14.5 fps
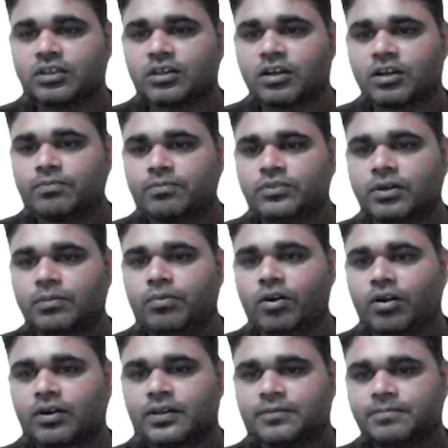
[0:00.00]
of the
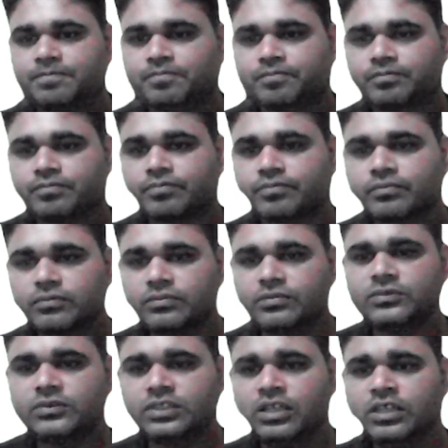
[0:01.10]
blood?
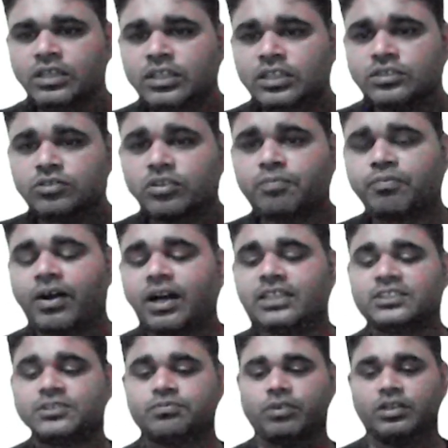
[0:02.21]
So the
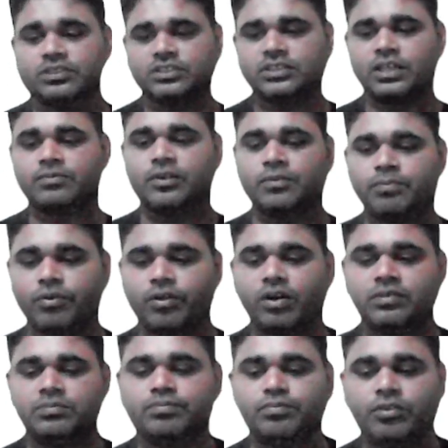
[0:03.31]
first function of the
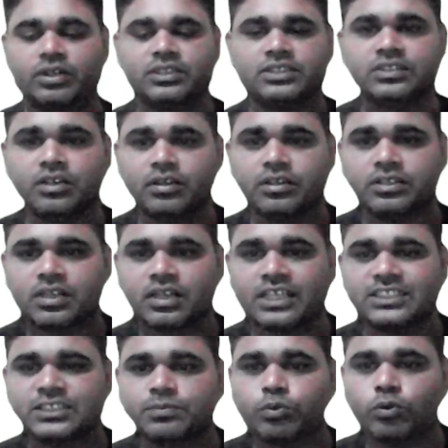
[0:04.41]
blood is the
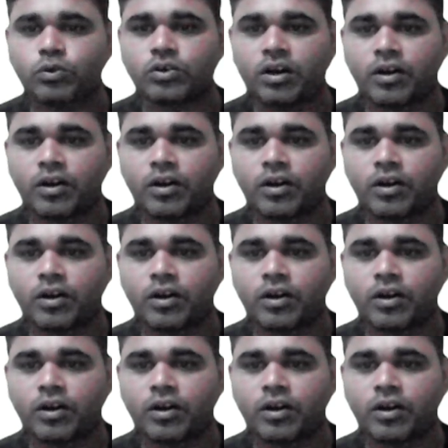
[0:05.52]
transport